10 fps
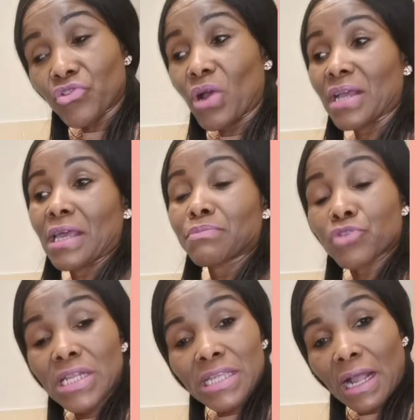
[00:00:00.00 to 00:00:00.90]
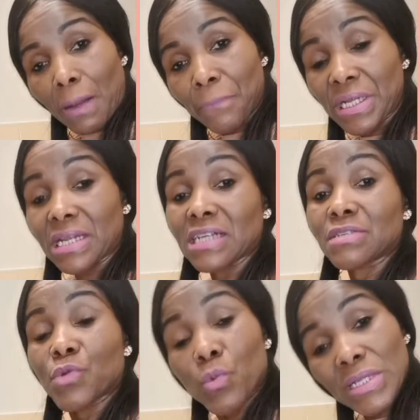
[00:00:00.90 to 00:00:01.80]
So I kept telling the company
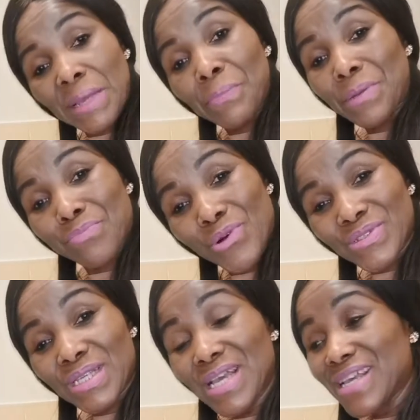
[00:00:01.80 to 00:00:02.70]
that we want a big pot.